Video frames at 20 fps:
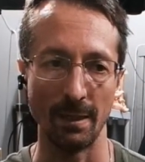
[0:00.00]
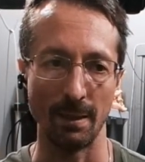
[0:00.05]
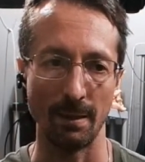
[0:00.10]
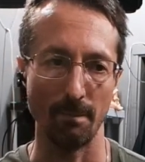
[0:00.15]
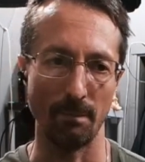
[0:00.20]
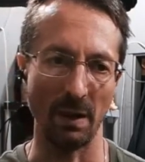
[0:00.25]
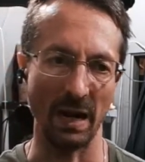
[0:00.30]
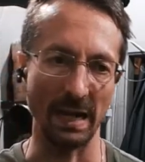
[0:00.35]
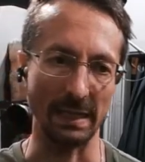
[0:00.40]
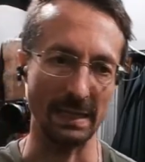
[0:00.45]

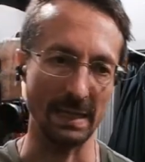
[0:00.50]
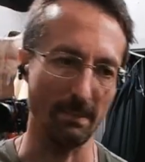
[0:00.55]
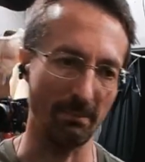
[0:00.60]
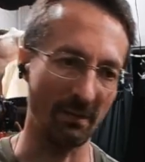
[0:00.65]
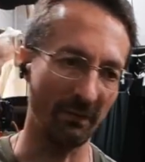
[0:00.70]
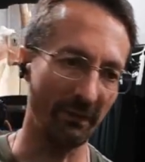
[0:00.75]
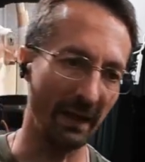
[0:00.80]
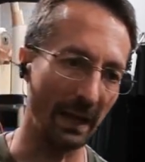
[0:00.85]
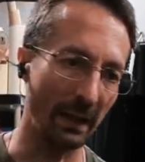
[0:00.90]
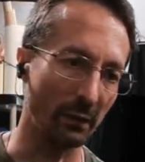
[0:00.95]
But I kept the
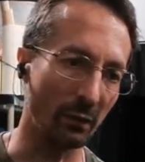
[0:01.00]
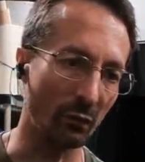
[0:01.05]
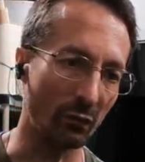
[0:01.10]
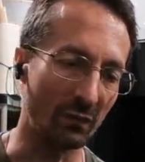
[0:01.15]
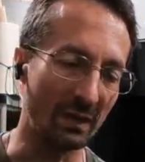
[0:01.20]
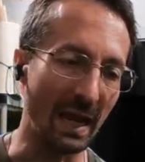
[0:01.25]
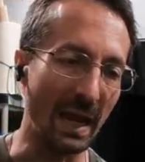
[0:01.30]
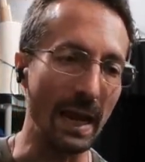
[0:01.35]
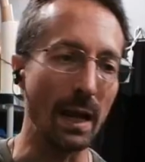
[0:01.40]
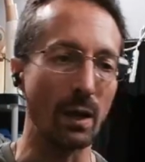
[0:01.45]
values
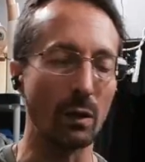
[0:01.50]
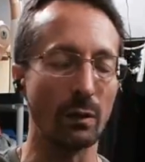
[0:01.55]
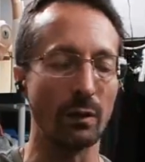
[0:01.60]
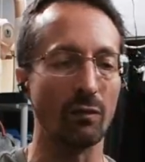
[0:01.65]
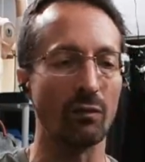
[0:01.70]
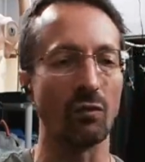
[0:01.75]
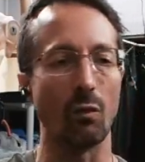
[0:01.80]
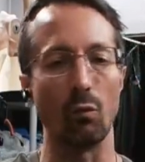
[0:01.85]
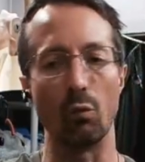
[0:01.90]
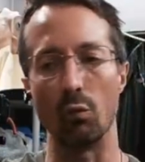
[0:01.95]
down, and
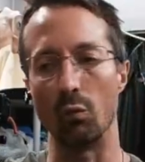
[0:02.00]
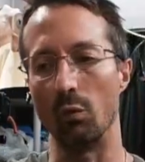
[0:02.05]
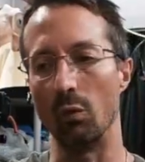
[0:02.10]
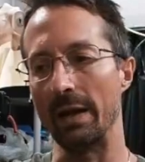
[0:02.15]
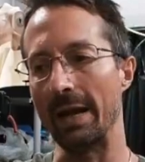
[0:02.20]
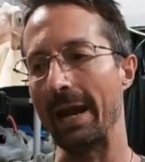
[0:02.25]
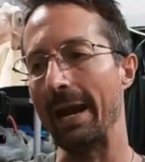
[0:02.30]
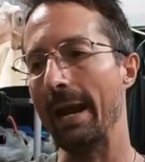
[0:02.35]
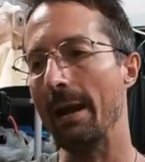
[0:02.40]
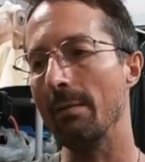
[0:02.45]
so what
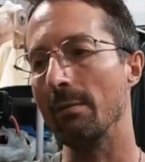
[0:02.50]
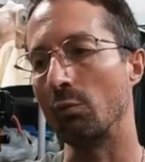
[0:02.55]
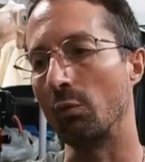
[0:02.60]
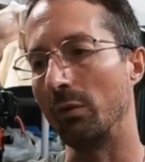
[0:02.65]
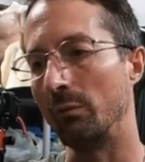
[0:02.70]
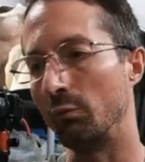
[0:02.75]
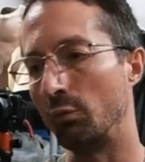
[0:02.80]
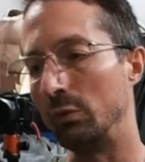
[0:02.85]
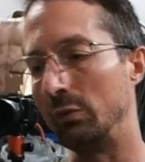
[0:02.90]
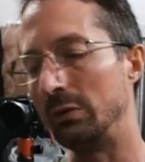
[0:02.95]

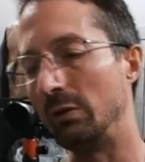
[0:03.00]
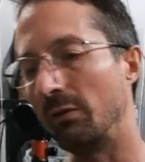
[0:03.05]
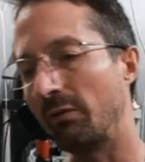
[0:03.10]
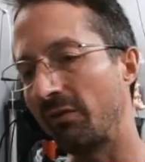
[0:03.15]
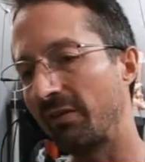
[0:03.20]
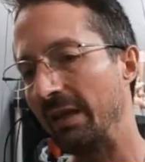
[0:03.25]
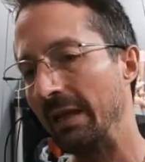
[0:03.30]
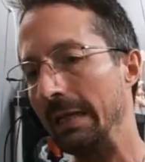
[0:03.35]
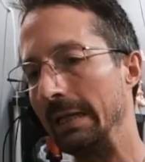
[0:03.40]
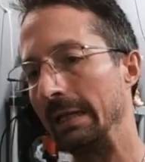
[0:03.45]
you're
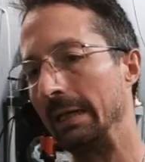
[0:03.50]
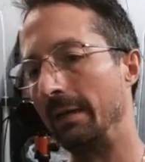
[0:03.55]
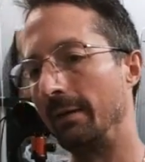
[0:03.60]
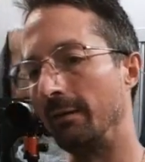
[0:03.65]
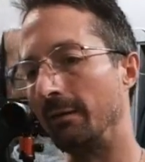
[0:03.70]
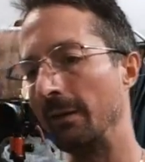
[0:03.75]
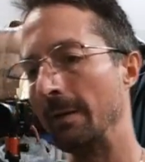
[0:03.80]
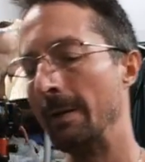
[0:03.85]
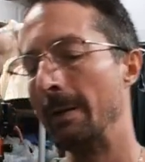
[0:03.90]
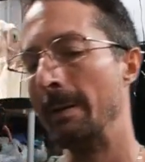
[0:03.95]
seeing is
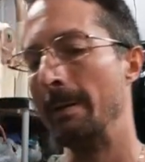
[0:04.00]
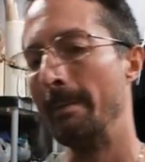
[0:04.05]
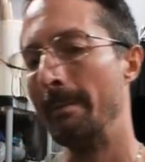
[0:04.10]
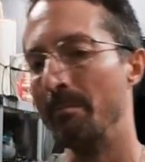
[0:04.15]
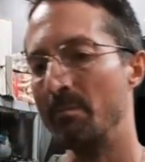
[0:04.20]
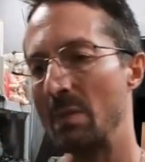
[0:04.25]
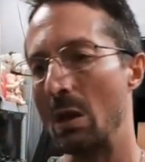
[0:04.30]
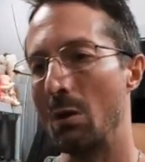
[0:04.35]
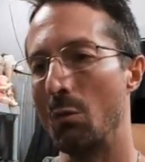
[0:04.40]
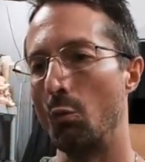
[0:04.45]

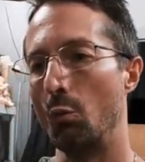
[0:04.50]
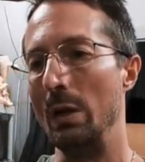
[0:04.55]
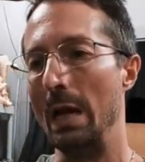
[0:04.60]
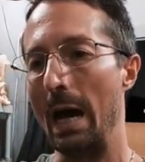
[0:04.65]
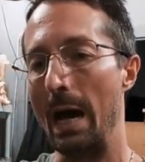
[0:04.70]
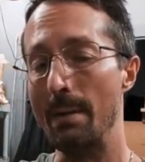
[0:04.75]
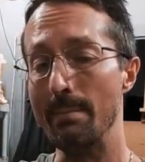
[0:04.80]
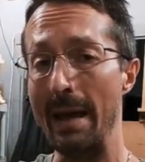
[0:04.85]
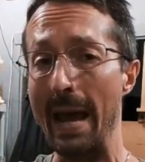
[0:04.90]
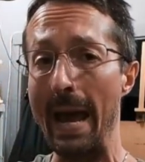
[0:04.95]
when
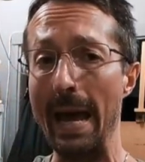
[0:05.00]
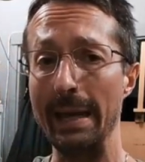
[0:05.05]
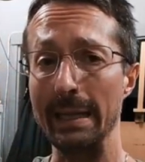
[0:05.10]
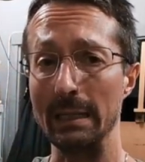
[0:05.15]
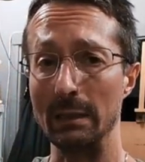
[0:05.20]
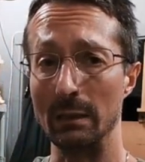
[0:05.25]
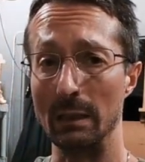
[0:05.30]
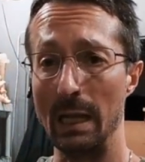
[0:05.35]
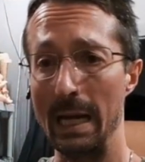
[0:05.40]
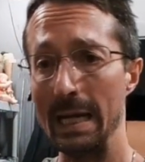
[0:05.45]
I'm adding
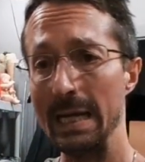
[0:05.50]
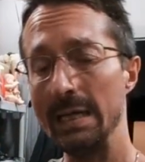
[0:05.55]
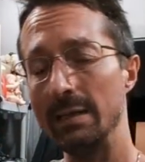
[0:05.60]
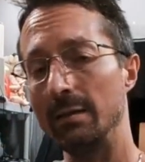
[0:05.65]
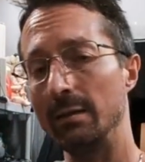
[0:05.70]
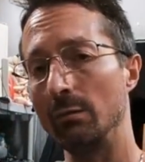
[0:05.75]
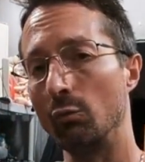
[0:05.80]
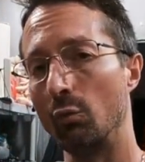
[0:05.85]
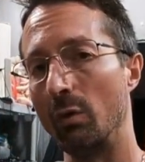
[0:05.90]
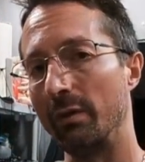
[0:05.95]
light,
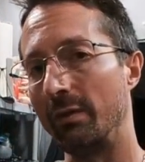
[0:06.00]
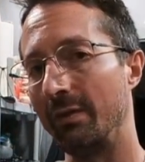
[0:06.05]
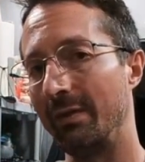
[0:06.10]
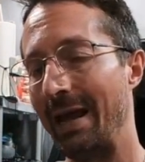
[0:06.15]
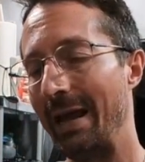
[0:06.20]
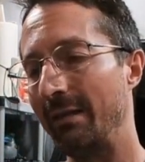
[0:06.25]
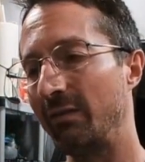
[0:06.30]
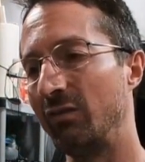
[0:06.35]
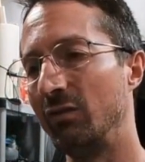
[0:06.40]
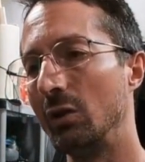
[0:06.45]
what
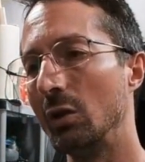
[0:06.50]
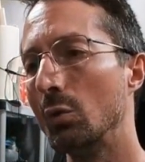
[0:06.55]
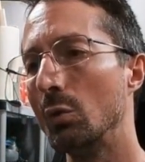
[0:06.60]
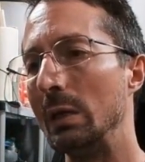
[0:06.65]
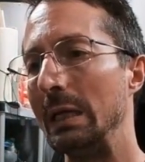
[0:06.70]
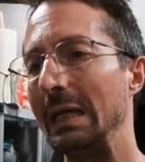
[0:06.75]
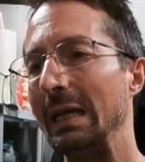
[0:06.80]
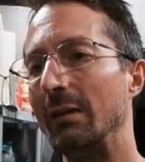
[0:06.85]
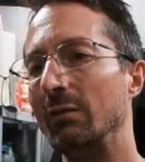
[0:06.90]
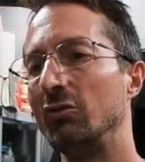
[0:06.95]
that's
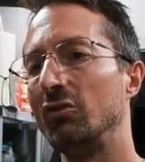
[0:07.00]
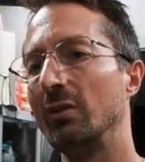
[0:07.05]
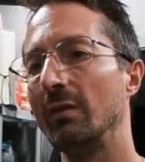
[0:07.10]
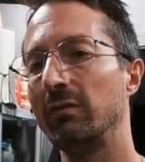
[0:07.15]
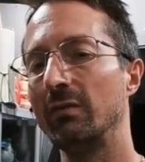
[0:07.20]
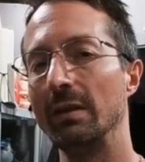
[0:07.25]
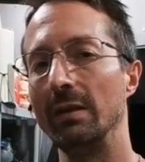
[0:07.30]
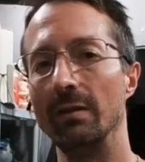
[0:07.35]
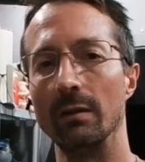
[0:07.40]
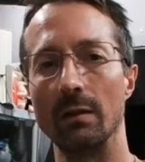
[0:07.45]
doing is
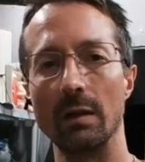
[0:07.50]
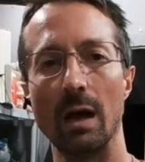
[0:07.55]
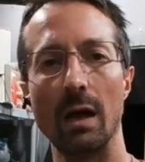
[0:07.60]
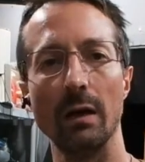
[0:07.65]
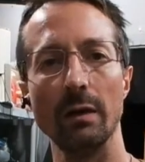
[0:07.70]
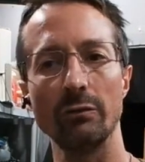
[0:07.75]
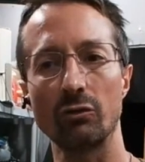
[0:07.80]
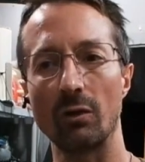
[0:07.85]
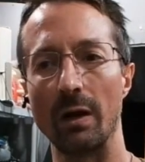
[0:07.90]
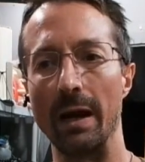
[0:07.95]
shifting the
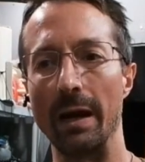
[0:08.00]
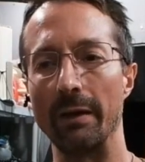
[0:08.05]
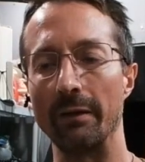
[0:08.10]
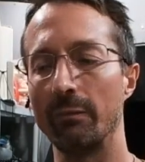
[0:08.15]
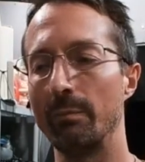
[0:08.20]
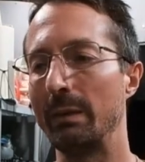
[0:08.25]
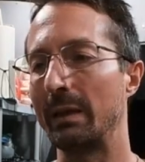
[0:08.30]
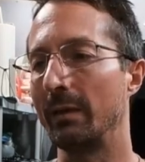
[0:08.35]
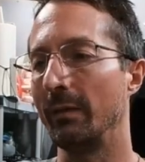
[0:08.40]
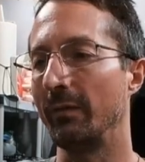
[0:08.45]
contrast
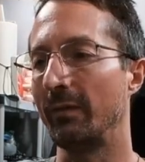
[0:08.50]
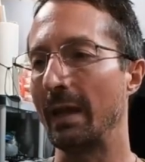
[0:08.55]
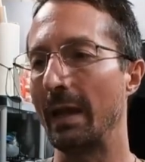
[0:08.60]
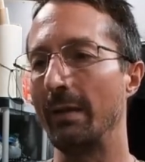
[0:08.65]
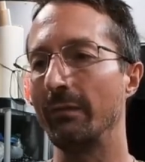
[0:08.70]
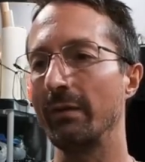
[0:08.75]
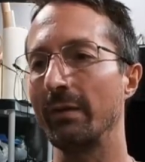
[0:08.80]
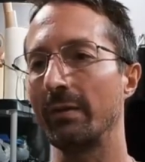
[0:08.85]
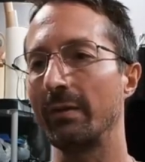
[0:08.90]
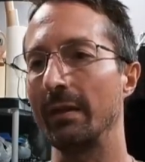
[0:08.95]
because
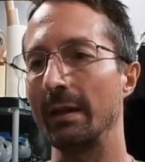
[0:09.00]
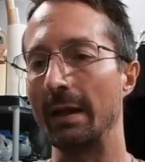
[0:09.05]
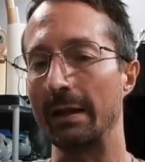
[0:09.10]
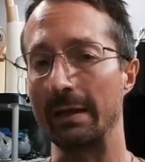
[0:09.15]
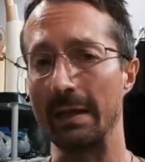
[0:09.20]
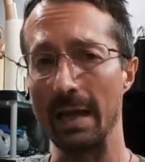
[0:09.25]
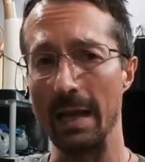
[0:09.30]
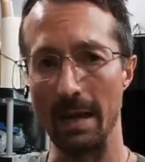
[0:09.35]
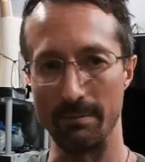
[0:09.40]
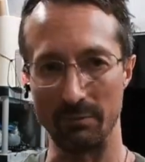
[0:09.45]
everything I
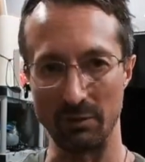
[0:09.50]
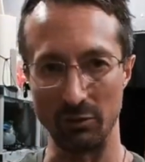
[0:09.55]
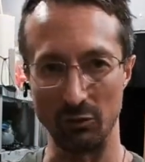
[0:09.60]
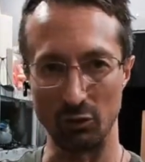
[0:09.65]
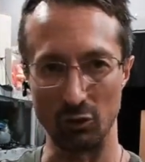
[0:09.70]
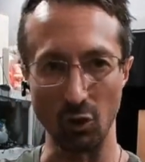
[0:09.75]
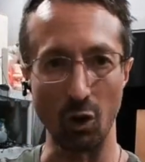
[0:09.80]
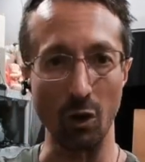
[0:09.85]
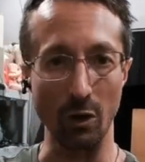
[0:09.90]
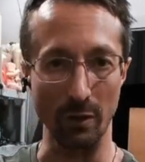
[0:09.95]
kept
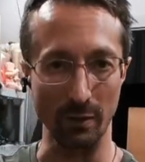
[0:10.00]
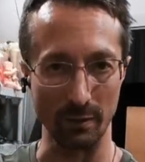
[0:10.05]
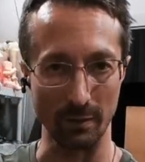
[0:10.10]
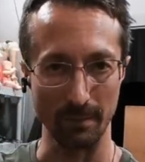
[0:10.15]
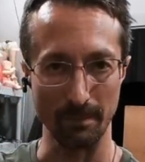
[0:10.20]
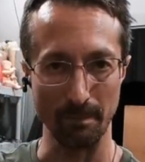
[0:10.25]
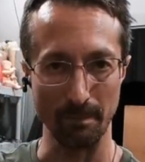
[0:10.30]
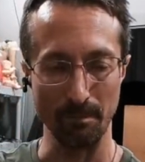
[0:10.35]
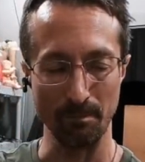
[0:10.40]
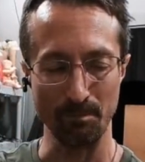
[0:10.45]
dark,
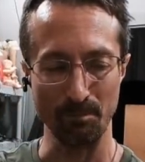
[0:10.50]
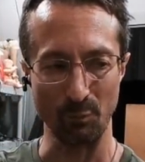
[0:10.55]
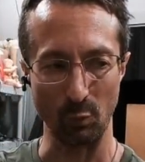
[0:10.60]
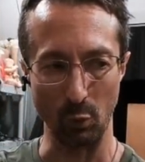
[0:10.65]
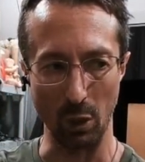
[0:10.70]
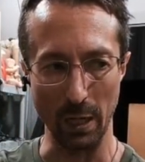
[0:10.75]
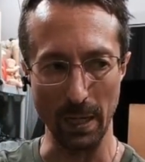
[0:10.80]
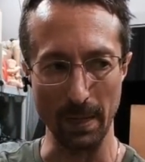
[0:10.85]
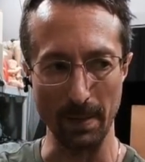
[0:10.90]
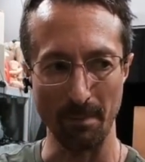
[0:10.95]

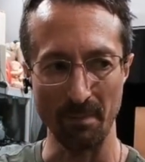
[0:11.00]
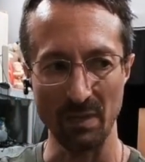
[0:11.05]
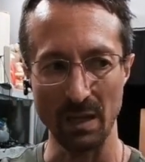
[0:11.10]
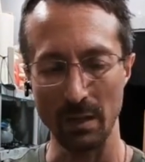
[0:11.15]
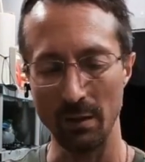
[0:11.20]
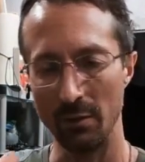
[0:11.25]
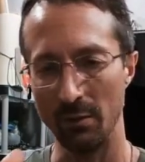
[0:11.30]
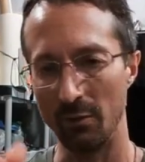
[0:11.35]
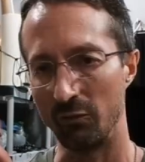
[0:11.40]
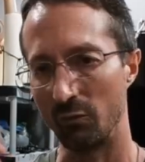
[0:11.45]
right?
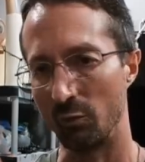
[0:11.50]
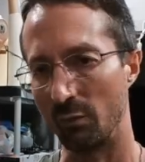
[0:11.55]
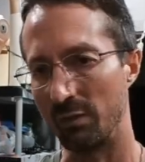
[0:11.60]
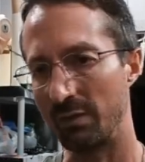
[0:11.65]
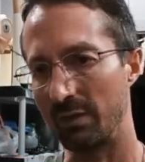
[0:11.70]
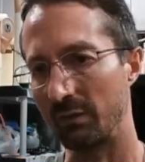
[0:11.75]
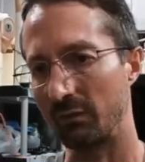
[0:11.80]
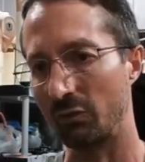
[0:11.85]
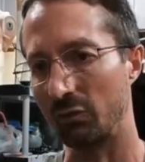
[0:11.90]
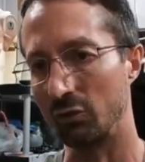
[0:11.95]
So when
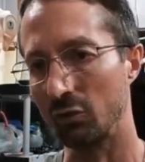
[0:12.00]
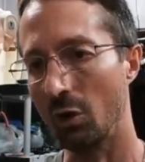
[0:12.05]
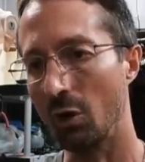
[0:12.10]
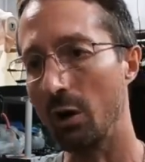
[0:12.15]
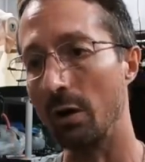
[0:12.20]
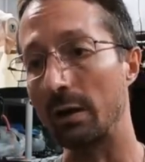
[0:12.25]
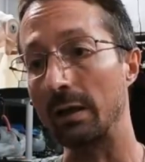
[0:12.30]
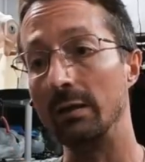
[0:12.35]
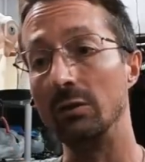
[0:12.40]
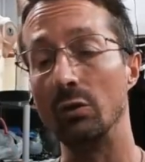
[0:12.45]
things are
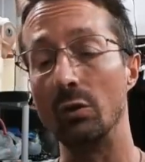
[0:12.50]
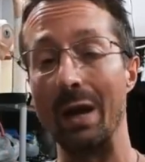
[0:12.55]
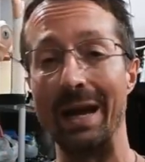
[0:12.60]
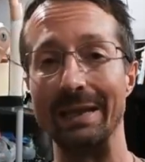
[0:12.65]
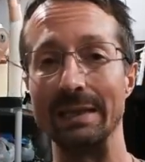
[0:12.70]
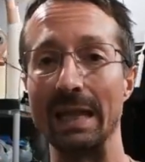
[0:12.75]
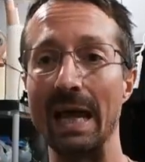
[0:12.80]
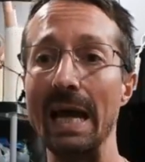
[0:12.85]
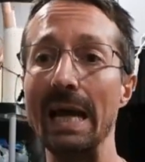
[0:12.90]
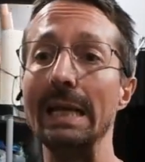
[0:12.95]
dark and you add
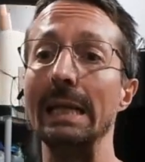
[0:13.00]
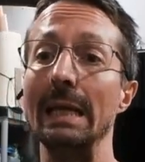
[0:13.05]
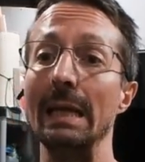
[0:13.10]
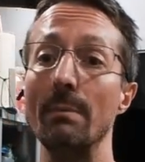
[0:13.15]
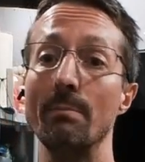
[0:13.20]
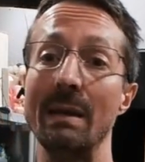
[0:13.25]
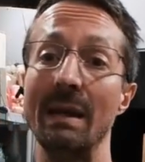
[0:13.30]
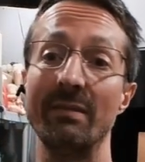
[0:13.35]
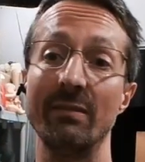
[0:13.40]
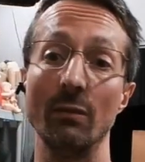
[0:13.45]
light in, it
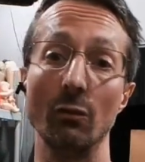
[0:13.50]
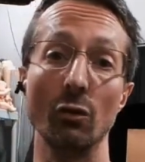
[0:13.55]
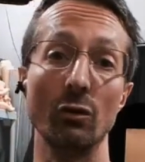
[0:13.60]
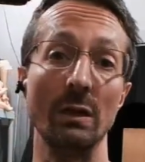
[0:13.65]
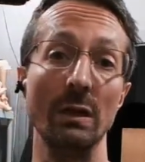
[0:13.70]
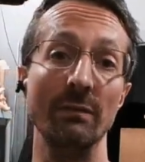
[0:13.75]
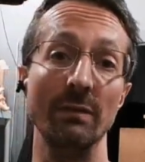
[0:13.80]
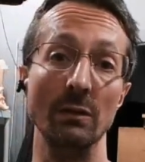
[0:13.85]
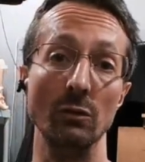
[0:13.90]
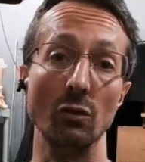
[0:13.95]
makes it look
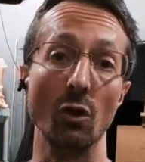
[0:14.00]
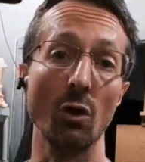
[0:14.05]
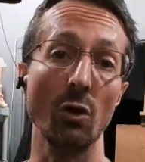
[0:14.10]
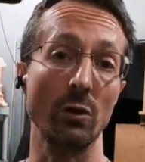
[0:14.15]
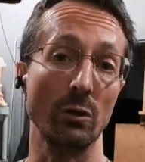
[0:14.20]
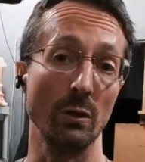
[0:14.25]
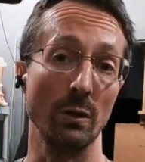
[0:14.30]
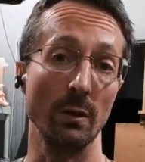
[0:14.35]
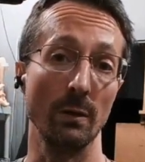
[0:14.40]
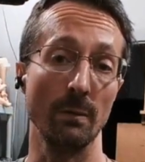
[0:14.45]
even
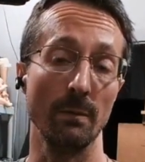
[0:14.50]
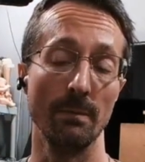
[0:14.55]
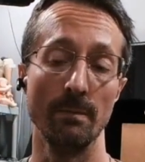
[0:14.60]
darker.